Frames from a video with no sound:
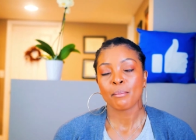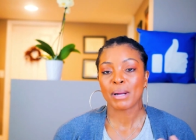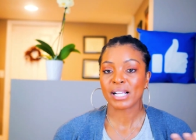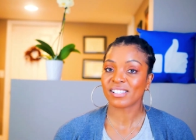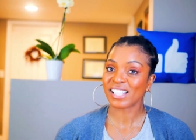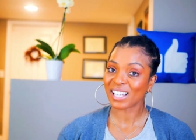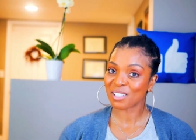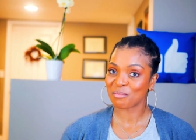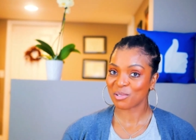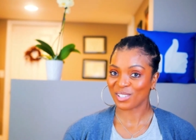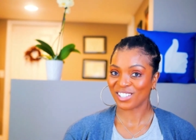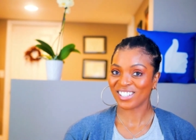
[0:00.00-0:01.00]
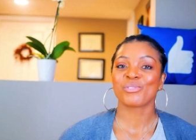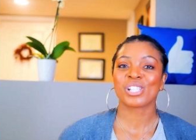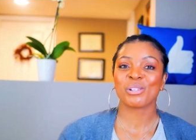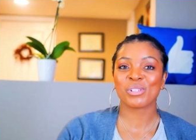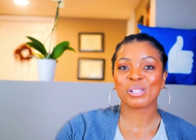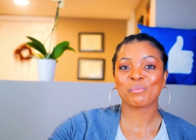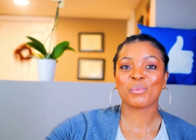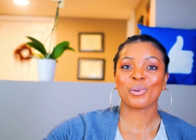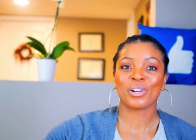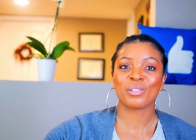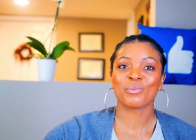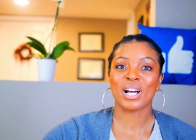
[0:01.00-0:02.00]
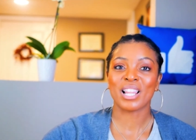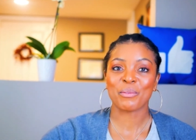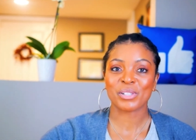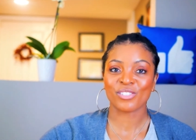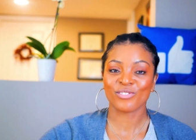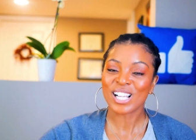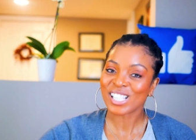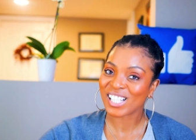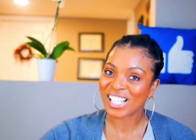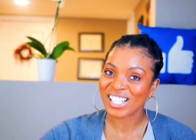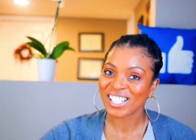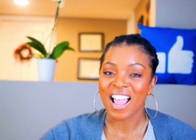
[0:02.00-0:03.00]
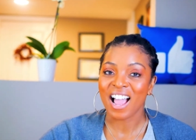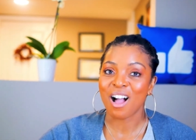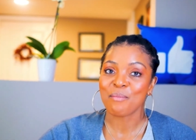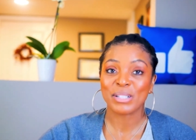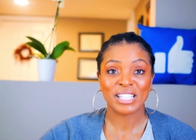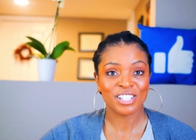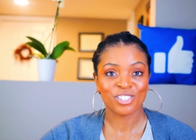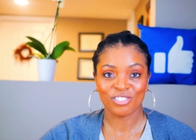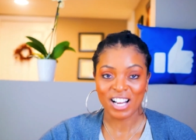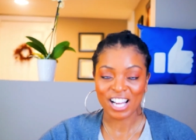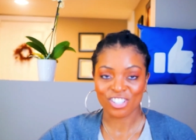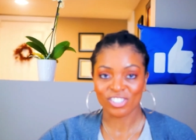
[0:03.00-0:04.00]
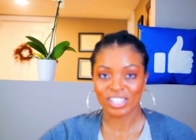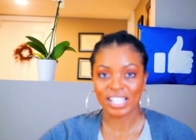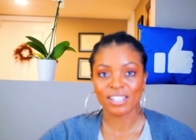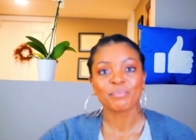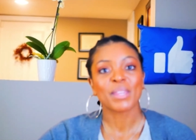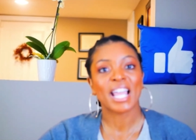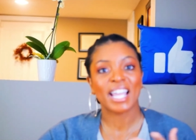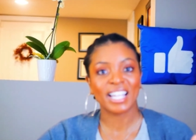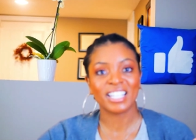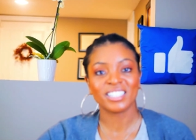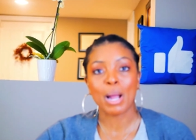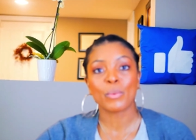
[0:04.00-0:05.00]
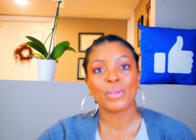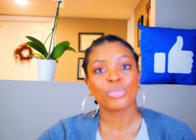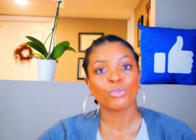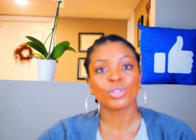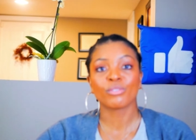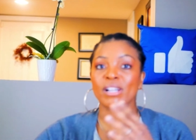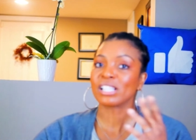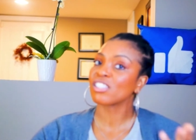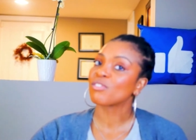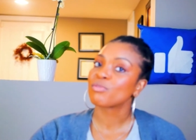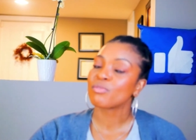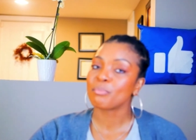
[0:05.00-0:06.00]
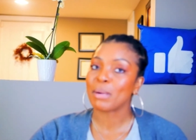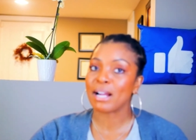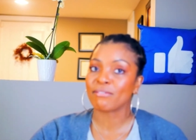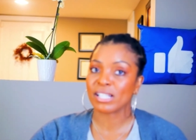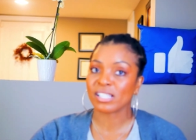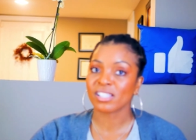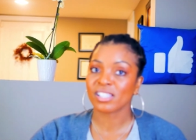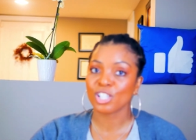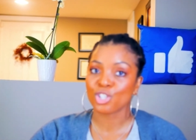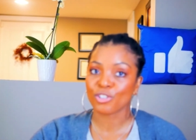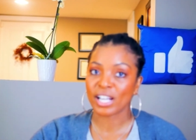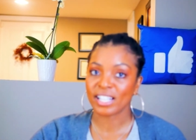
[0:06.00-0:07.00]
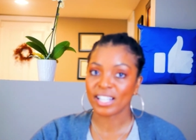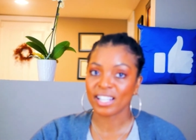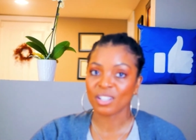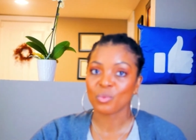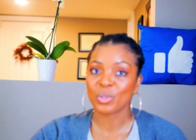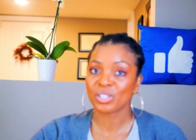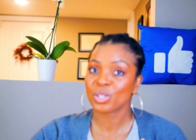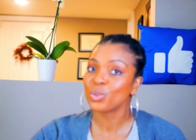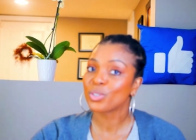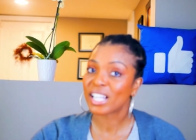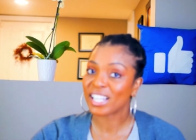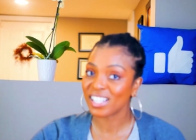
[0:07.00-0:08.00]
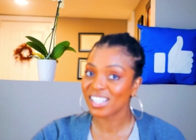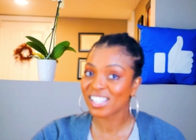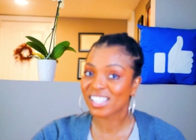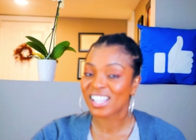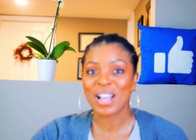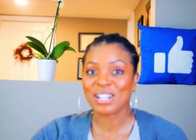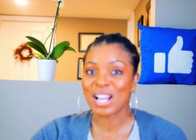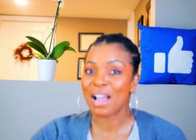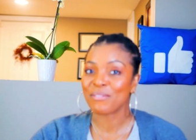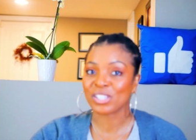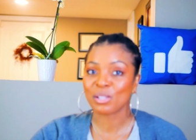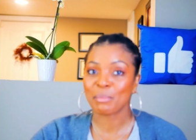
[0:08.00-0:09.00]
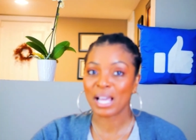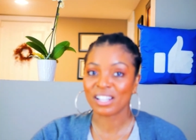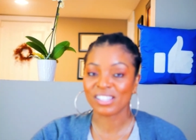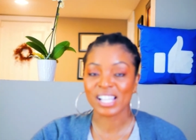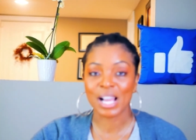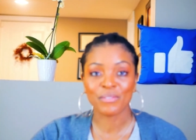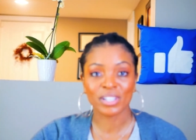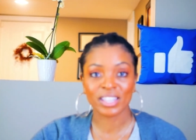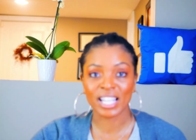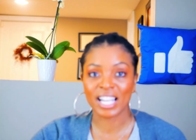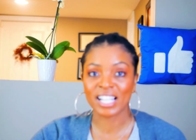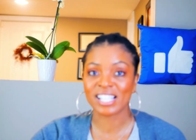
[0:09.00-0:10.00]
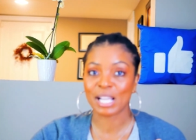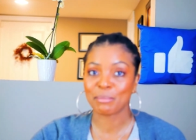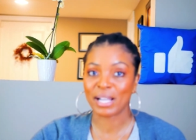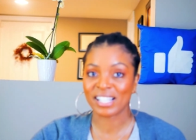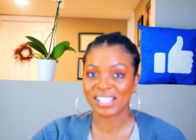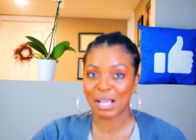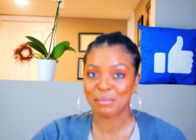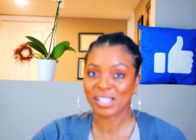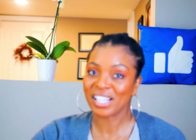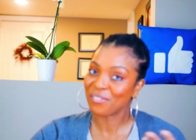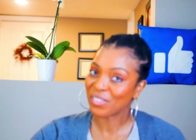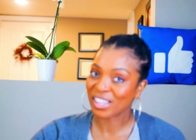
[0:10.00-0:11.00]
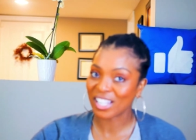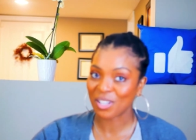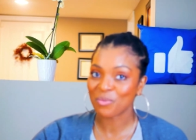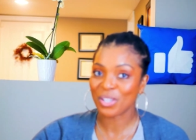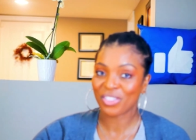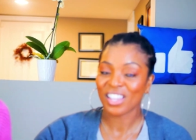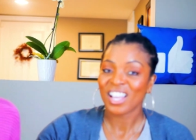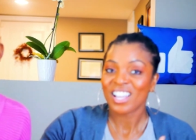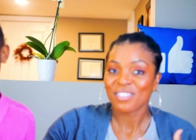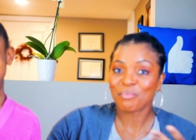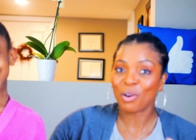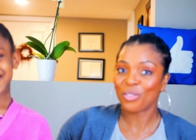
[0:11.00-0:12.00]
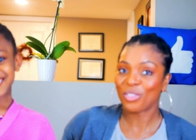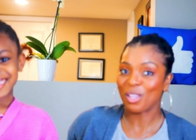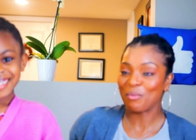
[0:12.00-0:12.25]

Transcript: my second born, she was born while I was a resident, um, an intern actually, and I went through the rest of my residency training with two kids and having to balance everything, take my exams and everything with both of